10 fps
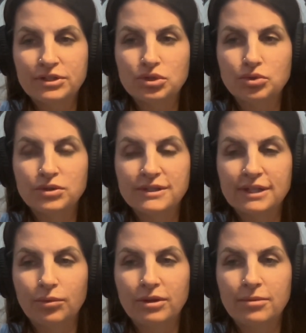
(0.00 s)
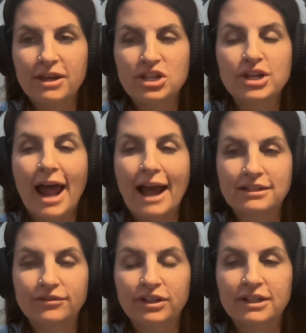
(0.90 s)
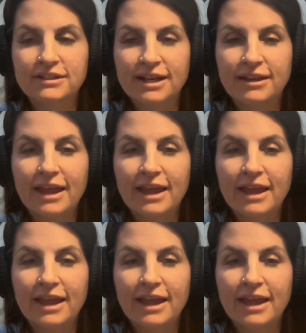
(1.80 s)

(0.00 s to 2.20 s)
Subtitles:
students think when the patient actively does that,